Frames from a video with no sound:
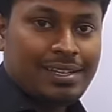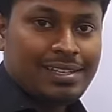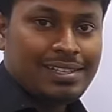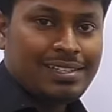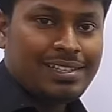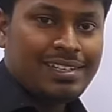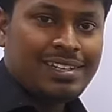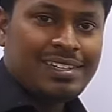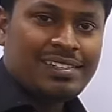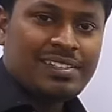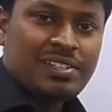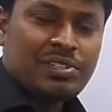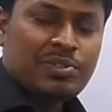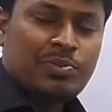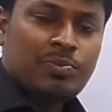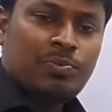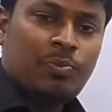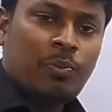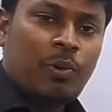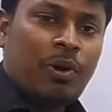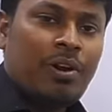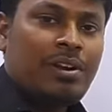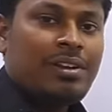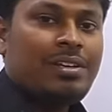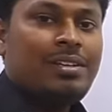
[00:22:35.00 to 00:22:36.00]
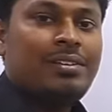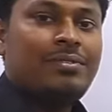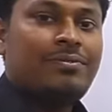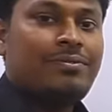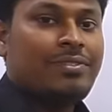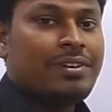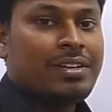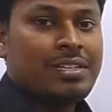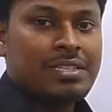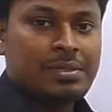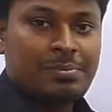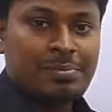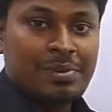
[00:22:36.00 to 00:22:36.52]
There is a small
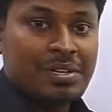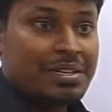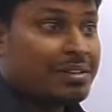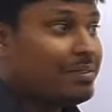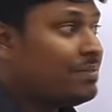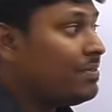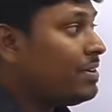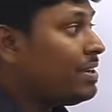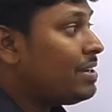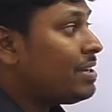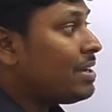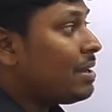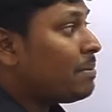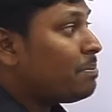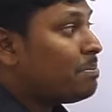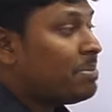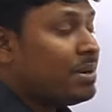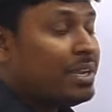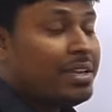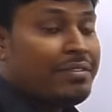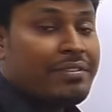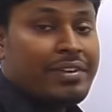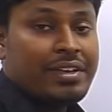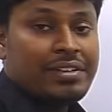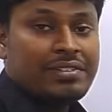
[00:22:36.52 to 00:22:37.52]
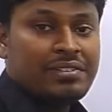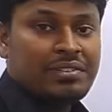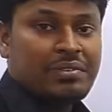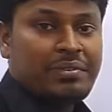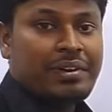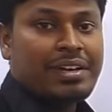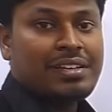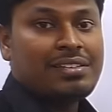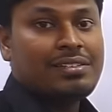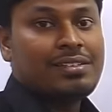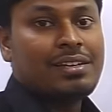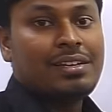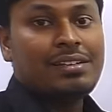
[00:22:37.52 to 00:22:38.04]
difference between a previous
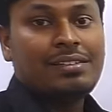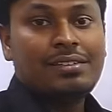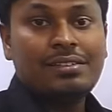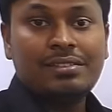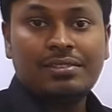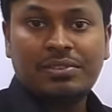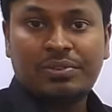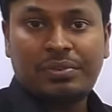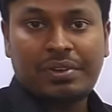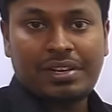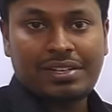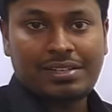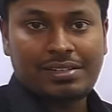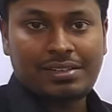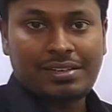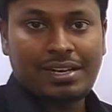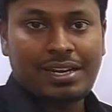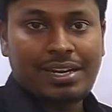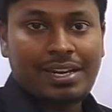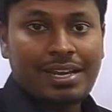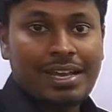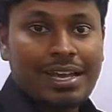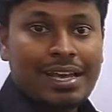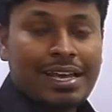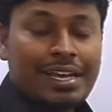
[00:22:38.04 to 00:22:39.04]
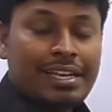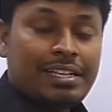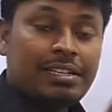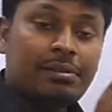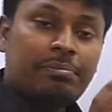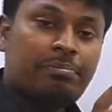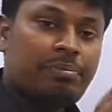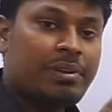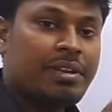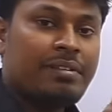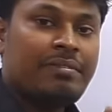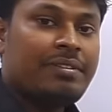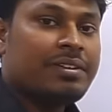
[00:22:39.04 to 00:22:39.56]
question and this question, right? In the
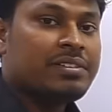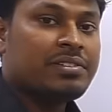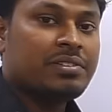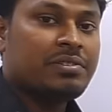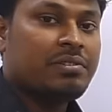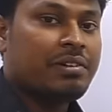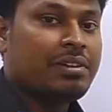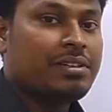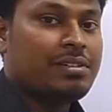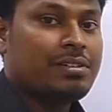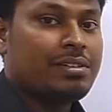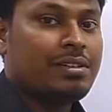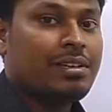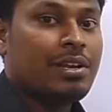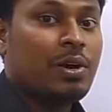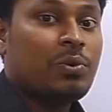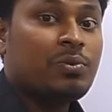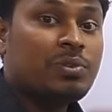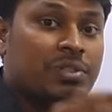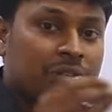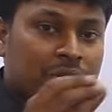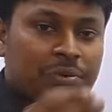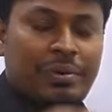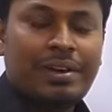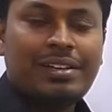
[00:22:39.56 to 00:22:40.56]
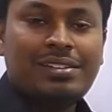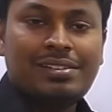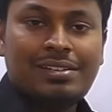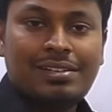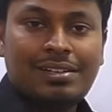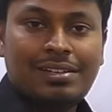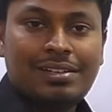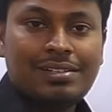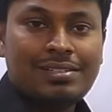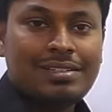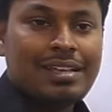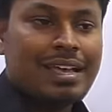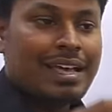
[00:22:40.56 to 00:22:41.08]
previous question, now the
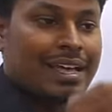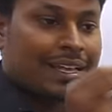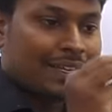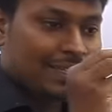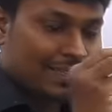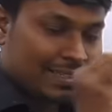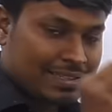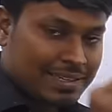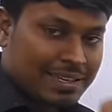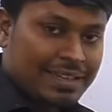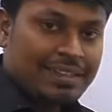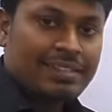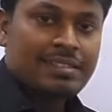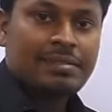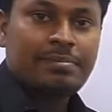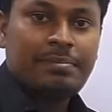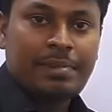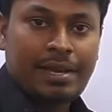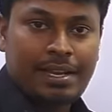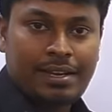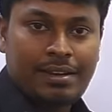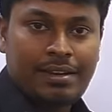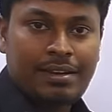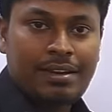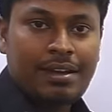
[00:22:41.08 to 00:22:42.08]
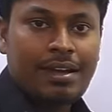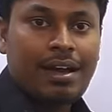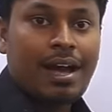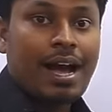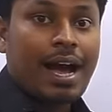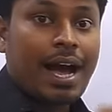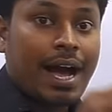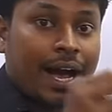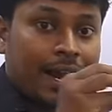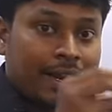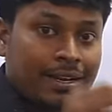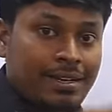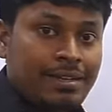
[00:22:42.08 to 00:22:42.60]
question is 6 men
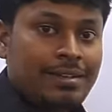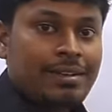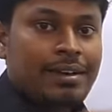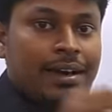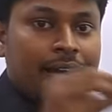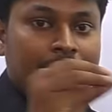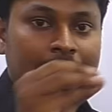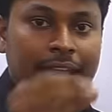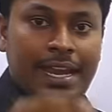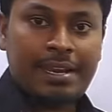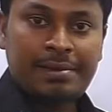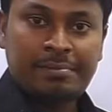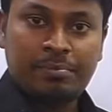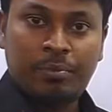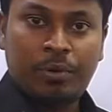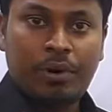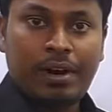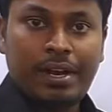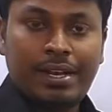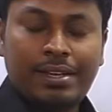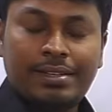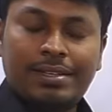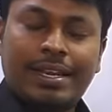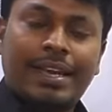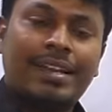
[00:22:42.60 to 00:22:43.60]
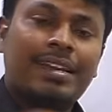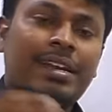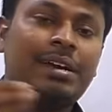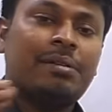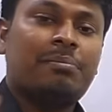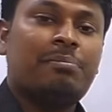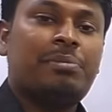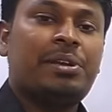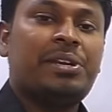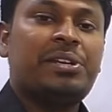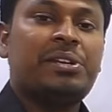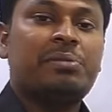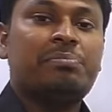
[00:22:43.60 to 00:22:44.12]
and 8 boys can
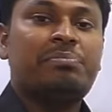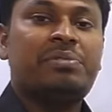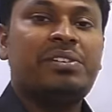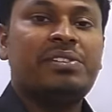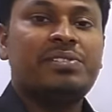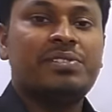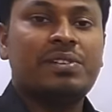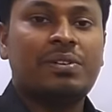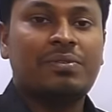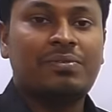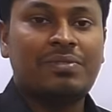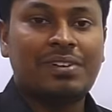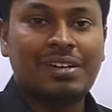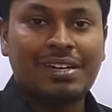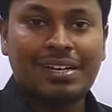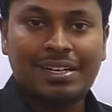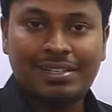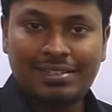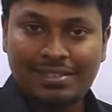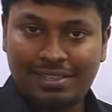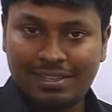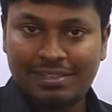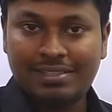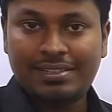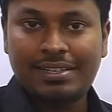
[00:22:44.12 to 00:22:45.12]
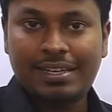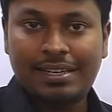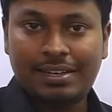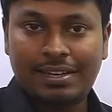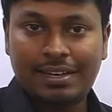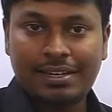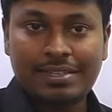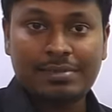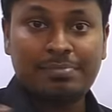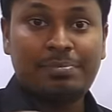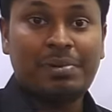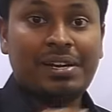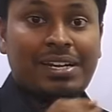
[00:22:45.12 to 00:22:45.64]
complete a piece of work in 16
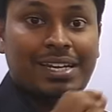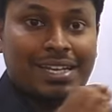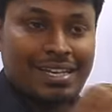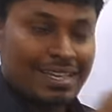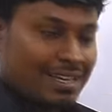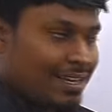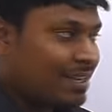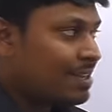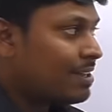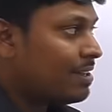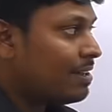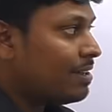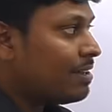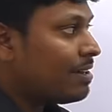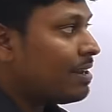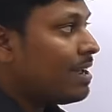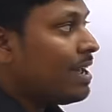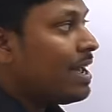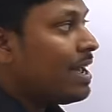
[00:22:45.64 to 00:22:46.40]
days. But here,